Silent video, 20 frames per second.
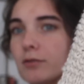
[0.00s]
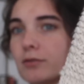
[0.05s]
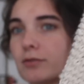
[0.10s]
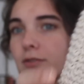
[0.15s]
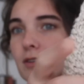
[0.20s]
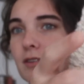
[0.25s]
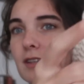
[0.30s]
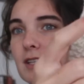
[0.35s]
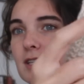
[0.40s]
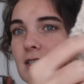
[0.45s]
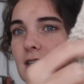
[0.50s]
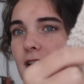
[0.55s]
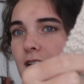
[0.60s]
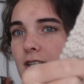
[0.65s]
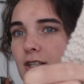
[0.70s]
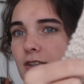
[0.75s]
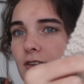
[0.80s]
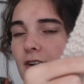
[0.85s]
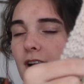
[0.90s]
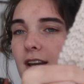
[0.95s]
for this
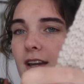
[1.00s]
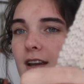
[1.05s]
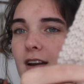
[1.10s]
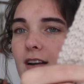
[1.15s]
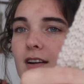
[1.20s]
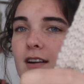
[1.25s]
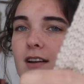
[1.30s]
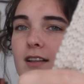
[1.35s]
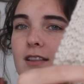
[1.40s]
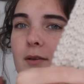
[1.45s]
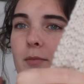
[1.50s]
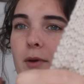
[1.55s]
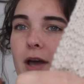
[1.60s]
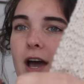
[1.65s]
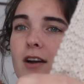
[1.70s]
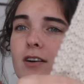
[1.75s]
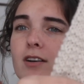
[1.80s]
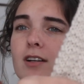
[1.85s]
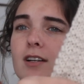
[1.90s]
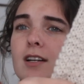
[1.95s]
section right here in the
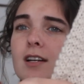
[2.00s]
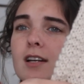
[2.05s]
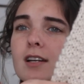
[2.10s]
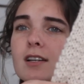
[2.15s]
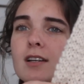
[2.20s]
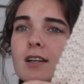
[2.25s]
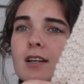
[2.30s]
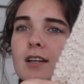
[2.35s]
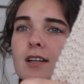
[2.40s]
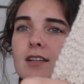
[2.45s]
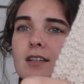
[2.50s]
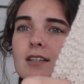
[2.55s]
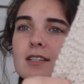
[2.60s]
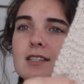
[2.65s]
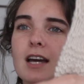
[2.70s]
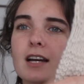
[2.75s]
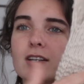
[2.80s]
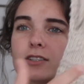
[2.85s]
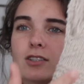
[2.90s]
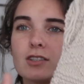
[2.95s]
pattern,
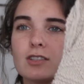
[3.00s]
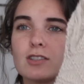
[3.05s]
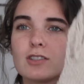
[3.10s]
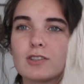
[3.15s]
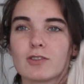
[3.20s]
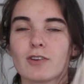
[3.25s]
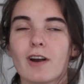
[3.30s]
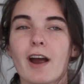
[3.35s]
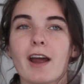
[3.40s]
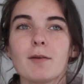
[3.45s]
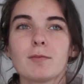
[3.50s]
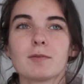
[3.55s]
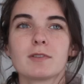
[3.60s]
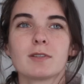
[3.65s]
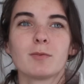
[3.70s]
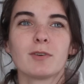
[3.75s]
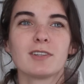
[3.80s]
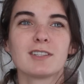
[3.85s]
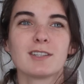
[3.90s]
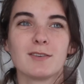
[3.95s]
it's actually
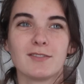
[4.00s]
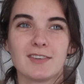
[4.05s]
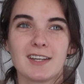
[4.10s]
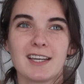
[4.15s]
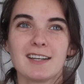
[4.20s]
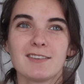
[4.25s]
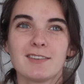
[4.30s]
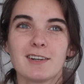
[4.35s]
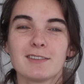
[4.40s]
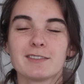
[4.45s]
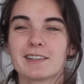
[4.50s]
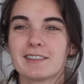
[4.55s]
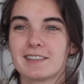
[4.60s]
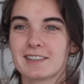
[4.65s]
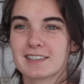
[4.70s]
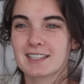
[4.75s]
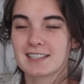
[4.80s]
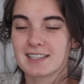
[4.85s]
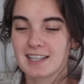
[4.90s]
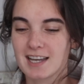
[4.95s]
stripes, but to me, whenever I
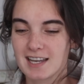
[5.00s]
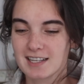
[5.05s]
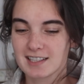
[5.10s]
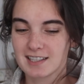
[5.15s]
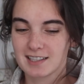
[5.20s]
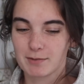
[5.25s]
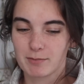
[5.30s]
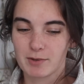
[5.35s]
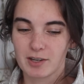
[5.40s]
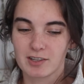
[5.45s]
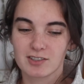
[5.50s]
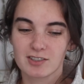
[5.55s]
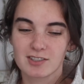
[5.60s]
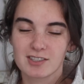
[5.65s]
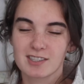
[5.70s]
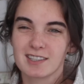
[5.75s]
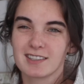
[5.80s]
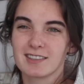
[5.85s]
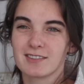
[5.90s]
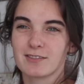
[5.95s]
looked at that in the
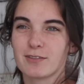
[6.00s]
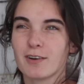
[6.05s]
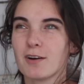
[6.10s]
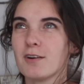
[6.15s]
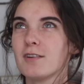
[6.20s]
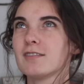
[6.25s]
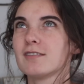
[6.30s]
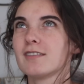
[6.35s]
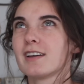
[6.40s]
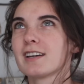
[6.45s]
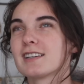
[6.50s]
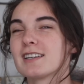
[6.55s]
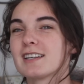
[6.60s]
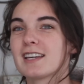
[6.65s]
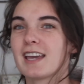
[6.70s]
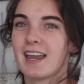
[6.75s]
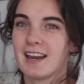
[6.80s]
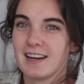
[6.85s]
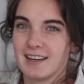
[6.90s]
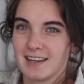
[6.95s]
pictures, it felt like a
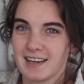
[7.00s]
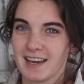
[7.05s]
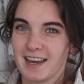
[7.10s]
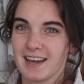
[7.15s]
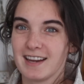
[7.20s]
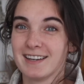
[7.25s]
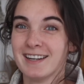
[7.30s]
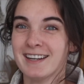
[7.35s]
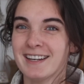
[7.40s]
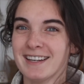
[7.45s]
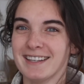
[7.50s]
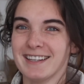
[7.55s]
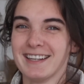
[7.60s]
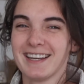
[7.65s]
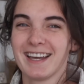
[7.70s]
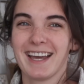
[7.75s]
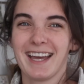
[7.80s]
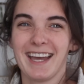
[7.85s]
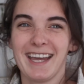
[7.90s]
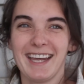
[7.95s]
candy cane.
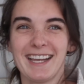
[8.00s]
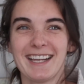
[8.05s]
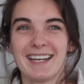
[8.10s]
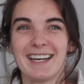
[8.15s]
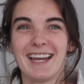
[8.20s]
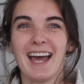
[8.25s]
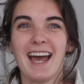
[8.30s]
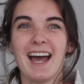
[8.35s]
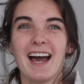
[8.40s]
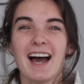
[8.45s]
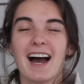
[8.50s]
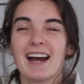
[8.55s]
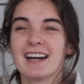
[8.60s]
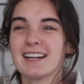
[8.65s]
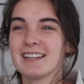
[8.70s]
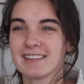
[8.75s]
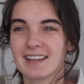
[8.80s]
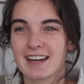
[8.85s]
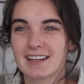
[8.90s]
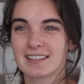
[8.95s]
And I
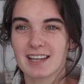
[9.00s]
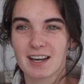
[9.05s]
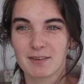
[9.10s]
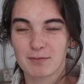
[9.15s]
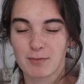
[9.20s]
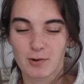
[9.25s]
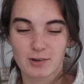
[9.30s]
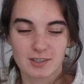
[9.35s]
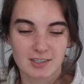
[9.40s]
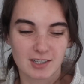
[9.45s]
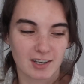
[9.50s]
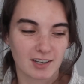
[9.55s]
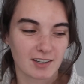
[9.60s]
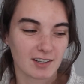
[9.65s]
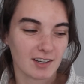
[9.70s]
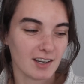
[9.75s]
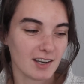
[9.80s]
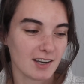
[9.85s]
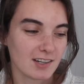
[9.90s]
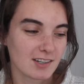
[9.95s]
didn't like that
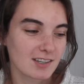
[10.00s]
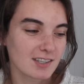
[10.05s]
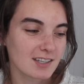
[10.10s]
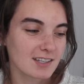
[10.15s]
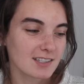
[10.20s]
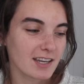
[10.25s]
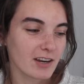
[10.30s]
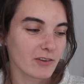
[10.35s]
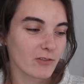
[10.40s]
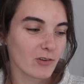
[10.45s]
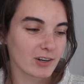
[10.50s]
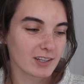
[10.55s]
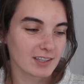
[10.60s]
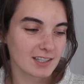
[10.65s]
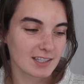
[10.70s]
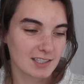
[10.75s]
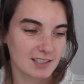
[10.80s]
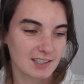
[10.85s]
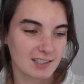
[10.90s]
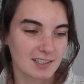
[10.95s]
portion, just because I wanted
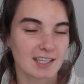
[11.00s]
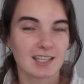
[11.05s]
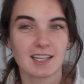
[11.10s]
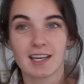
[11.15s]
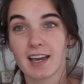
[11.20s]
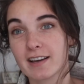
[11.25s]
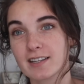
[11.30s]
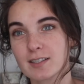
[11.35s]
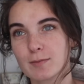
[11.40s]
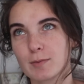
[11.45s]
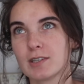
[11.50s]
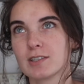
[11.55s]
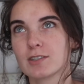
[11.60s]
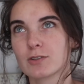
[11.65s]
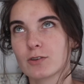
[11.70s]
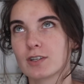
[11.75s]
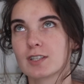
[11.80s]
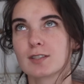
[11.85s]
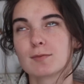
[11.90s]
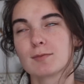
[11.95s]
this to, yes, be his
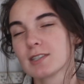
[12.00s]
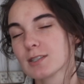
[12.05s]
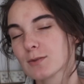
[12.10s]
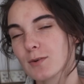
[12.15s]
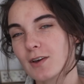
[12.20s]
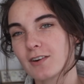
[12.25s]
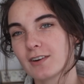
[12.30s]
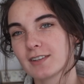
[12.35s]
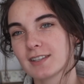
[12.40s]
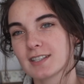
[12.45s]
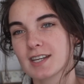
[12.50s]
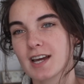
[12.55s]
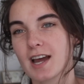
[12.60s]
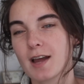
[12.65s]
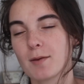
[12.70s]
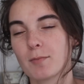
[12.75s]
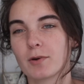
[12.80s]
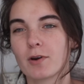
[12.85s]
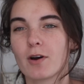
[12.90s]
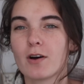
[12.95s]
Christmas sweater at the
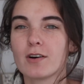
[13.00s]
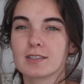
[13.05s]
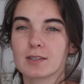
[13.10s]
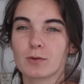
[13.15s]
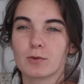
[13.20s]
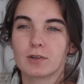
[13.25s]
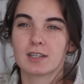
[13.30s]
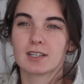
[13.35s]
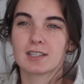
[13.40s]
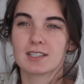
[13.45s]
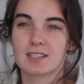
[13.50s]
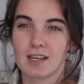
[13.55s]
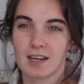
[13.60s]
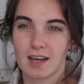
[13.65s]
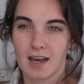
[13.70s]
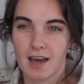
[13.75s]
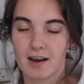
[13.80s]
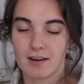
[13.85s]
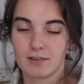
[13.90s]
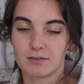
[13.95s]
time, but I also wanted it to
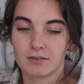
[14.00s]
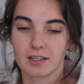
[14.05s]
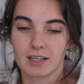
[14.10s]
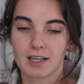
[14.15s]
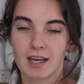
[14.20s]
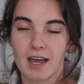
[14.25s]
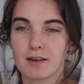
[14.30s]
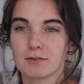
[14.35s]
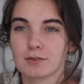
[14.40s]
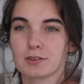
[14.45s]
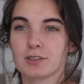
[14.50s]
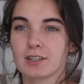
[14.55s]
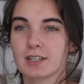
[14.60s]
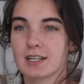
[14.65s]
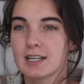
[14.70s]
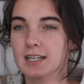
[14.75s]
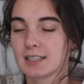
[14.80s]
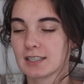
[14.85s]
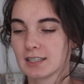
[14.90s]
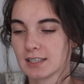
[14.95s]
have like an
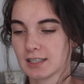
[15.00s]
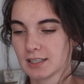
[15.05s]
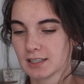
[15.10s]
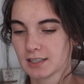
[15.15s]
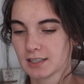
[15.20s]
evergreen,